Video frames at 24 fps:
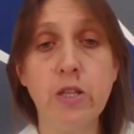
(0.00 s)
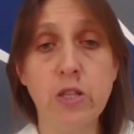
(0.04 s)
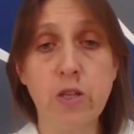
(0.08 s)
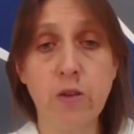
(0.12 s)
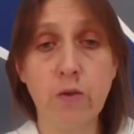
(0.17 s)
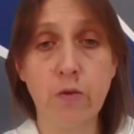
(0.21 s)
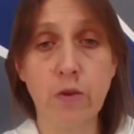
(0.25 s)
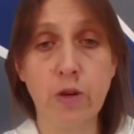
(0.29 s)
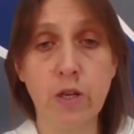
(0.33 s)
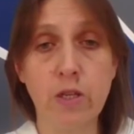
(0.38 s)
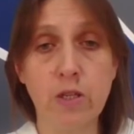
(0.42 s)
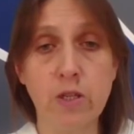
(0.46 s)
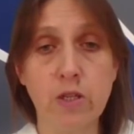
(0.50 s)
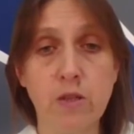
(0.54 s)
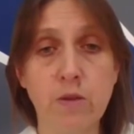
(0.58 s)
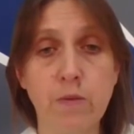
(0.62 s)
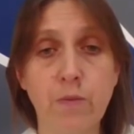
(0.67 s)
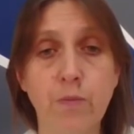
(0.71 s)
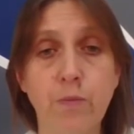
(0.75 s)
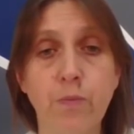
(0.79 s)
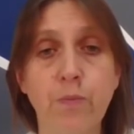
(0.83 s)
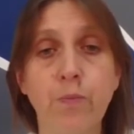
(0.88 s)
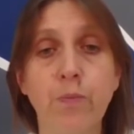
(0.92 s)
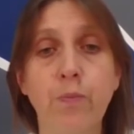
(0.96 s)
different.
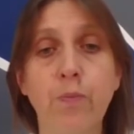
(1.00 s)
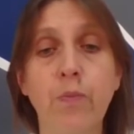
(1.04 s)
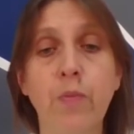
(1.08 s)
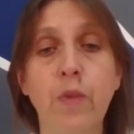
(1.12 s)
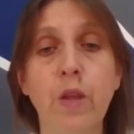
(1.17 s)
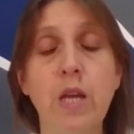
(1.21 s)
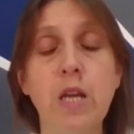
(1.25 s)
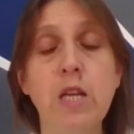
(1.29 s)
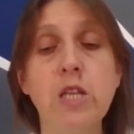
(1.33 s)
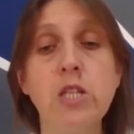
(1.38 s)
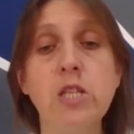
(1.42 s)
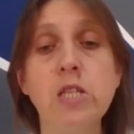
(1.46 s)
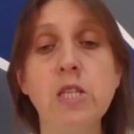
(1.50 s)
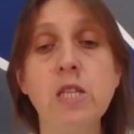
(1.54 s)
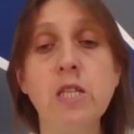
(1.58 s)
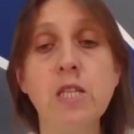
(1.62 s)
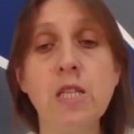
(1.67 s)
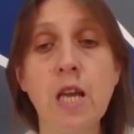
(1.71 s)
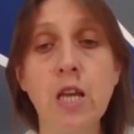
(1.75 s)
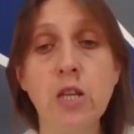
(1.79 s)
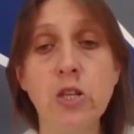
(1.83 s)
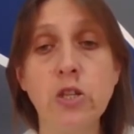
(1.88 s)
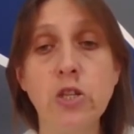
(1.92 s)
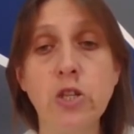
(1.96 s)
It is
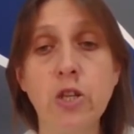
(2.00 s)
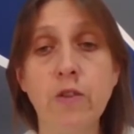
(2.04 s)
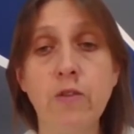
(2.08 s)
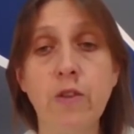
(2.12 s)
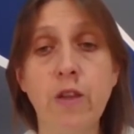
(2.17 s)
essential